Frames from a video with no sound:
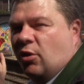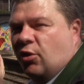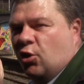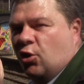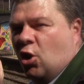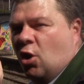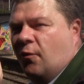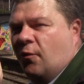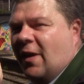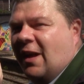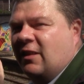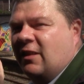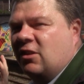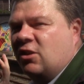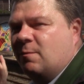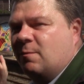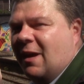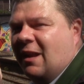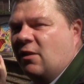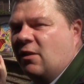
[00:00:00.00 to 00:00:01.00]
at the north end of
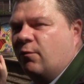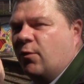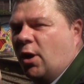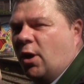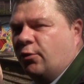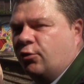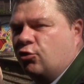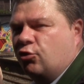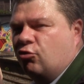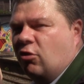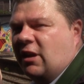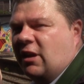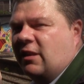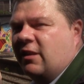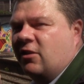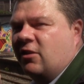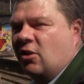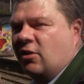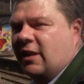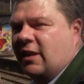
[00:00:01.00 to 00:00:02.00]
Smethwick Rolfe Street,
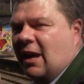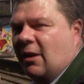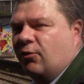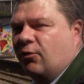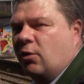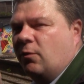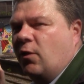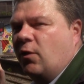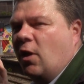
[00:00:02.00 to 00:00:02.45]
it does have some